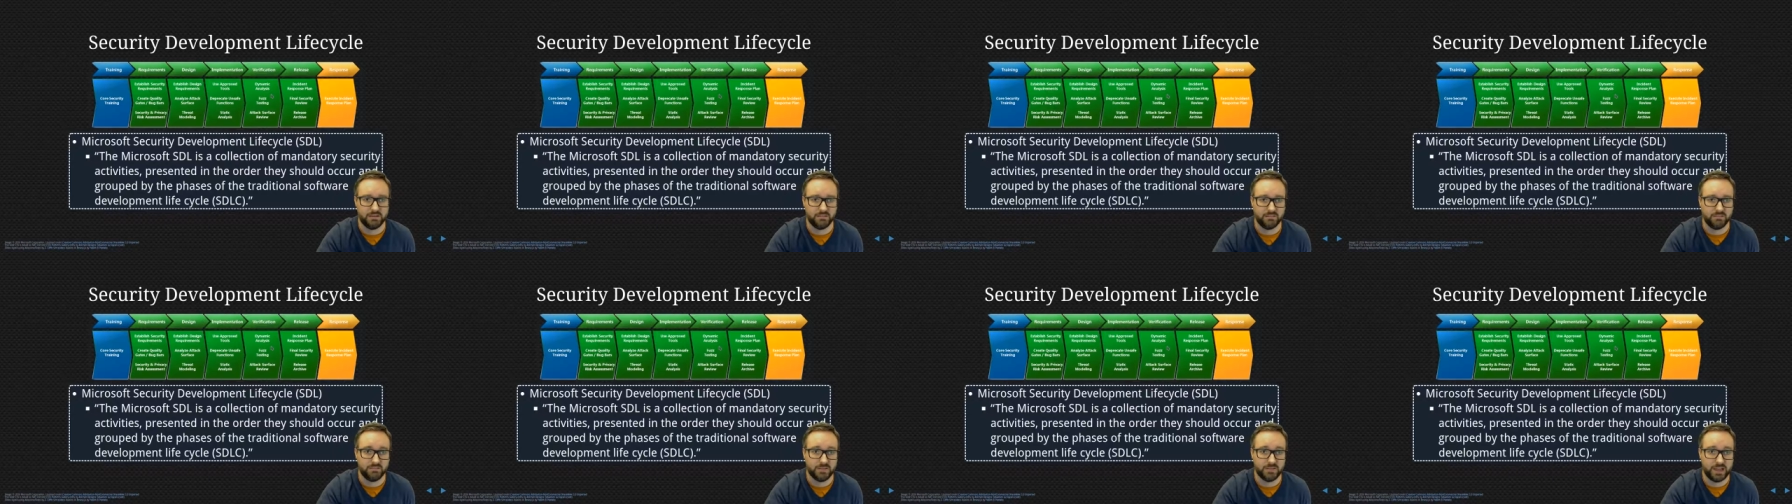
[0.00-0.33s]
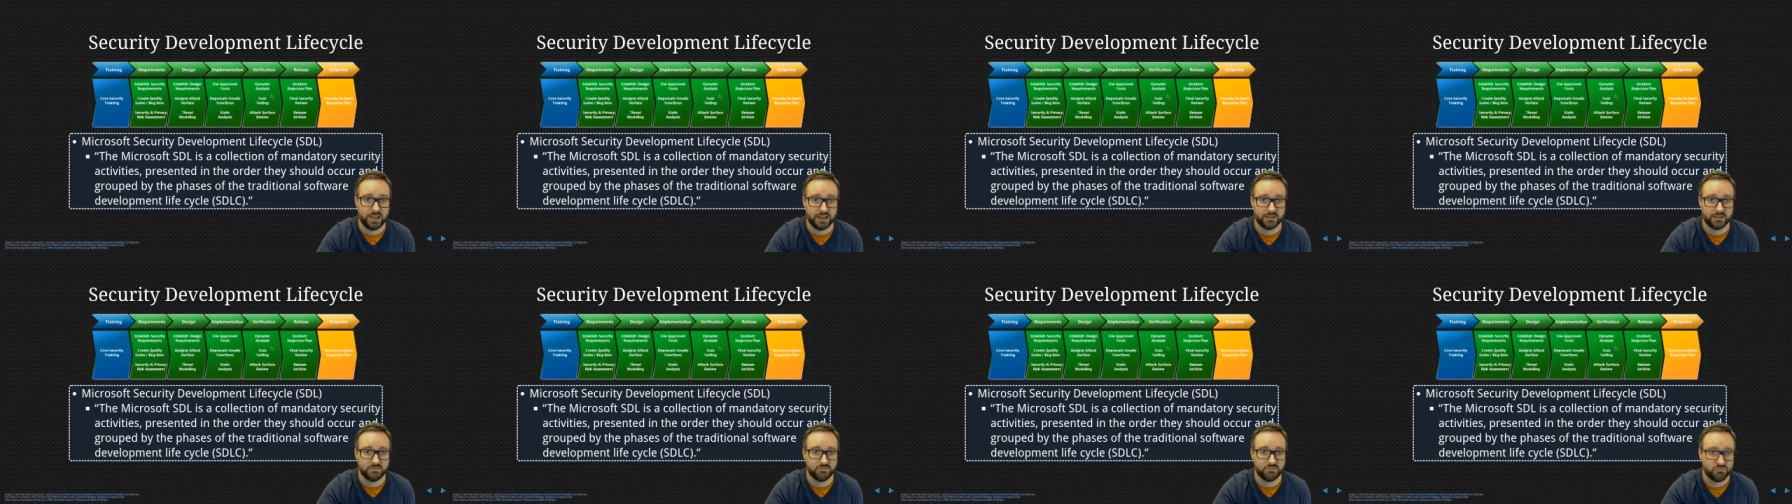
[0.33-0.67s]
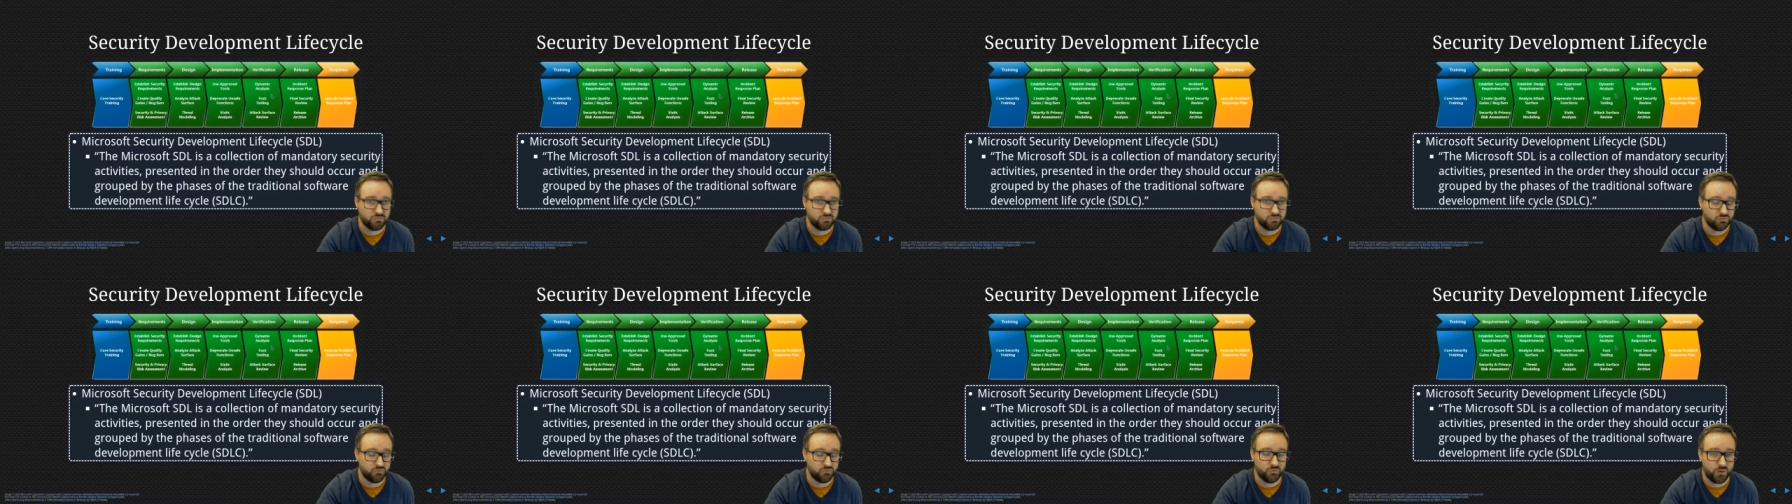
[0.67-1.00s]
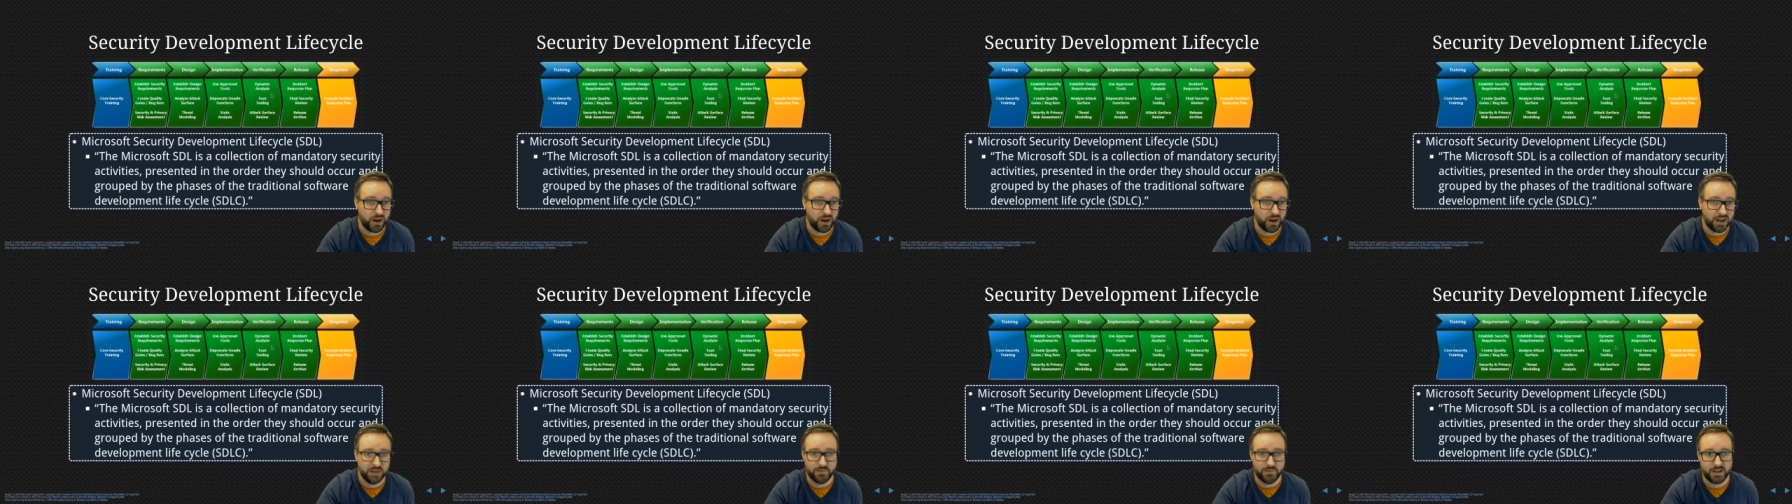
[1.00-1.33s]
like
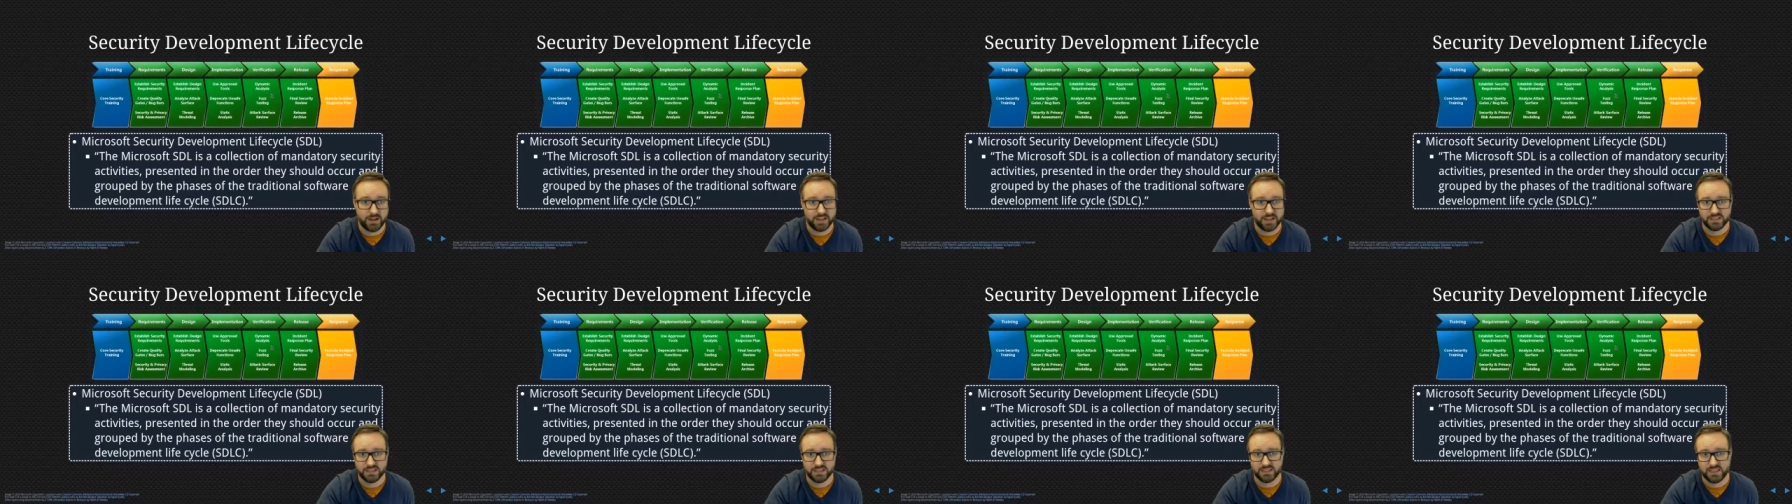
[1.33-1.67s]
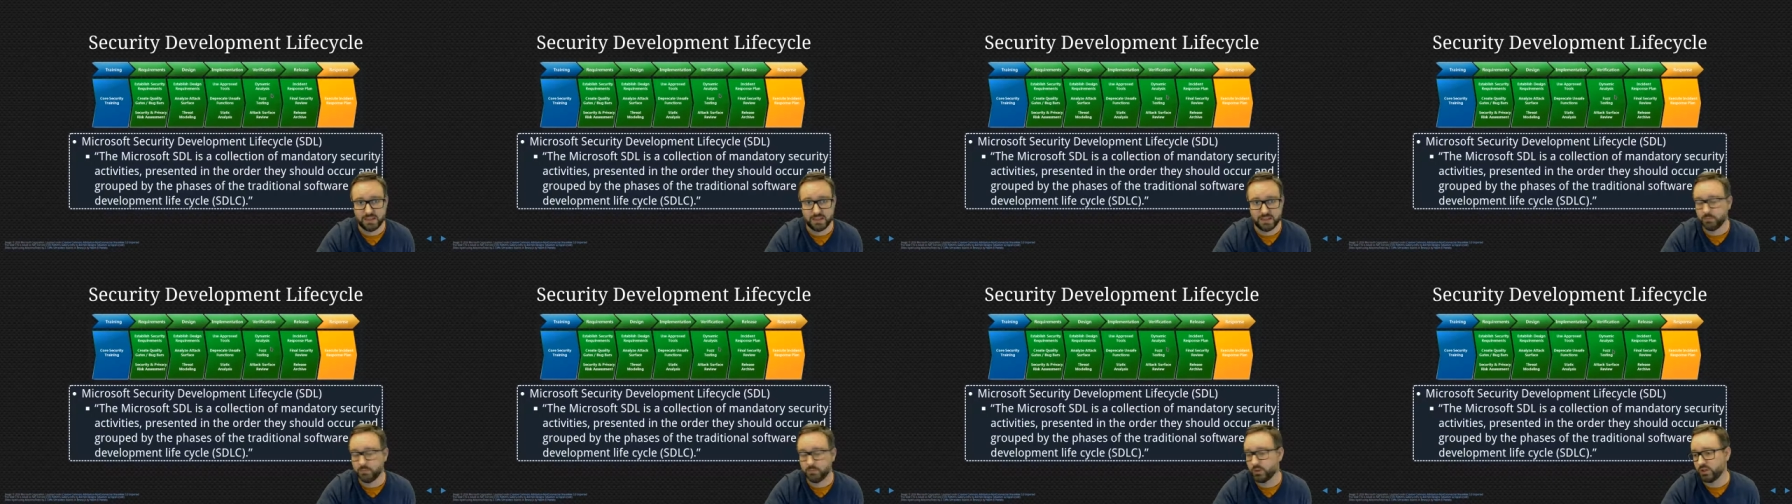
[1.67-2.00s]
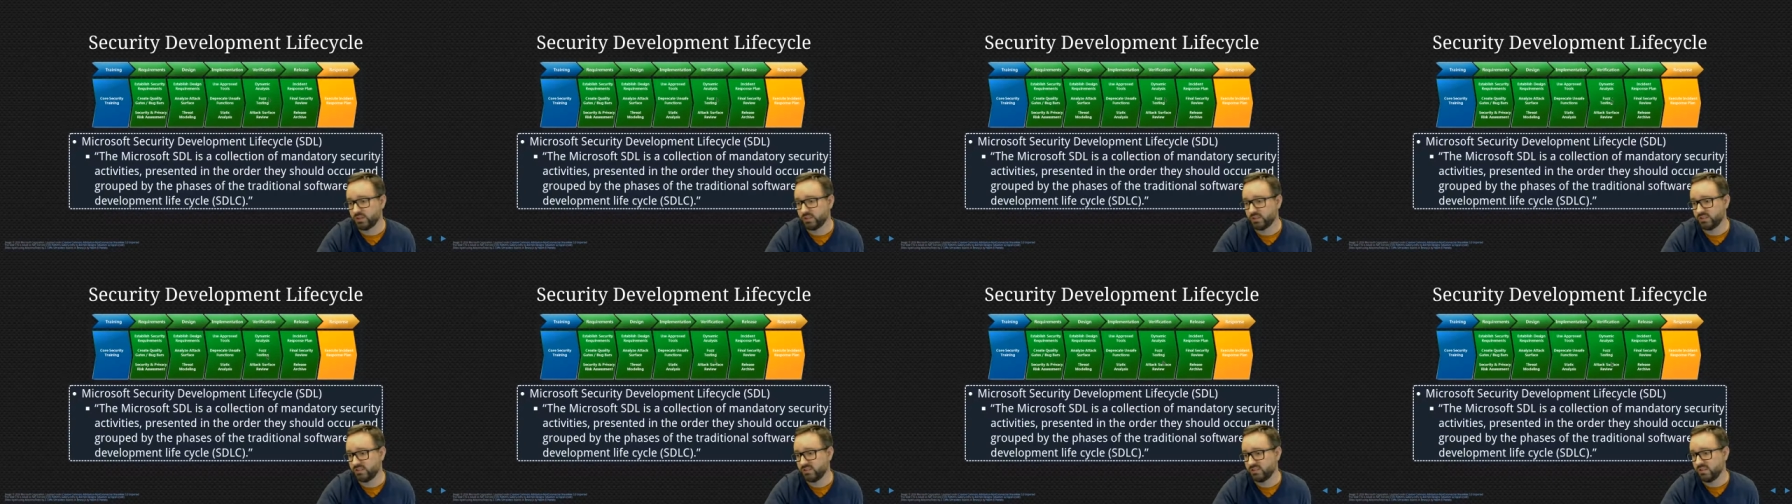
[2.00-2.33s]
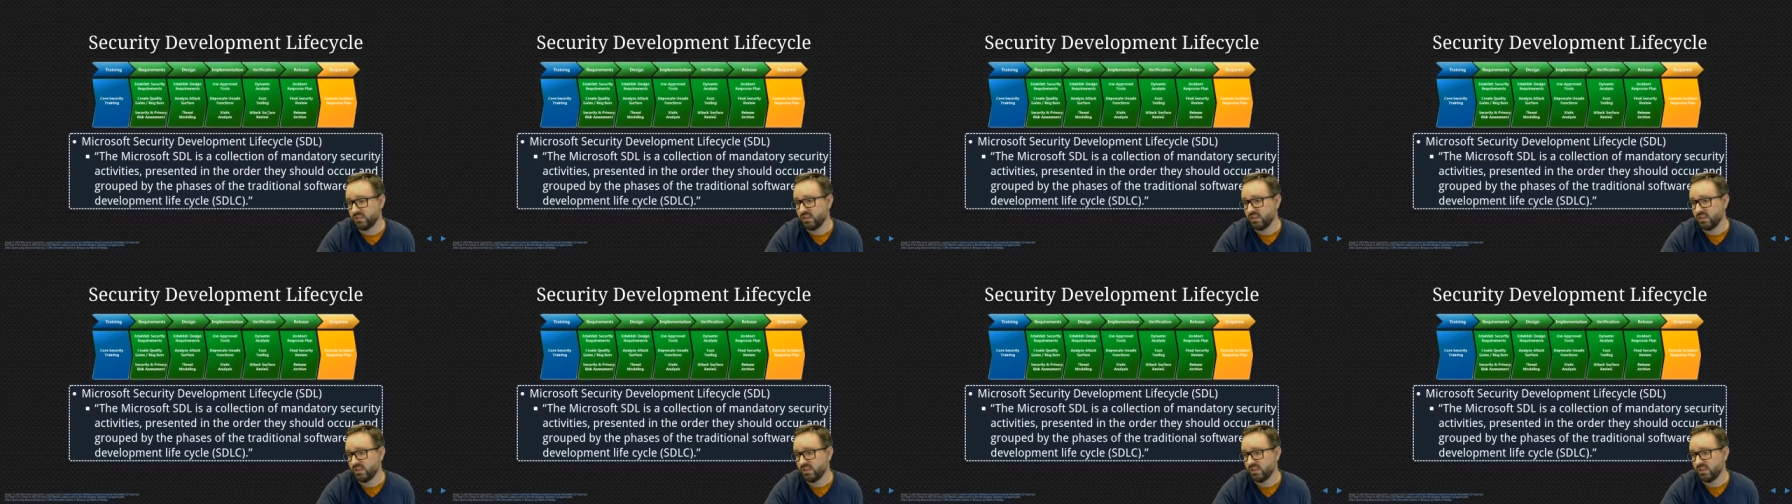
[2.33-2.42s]
randomizing inputs.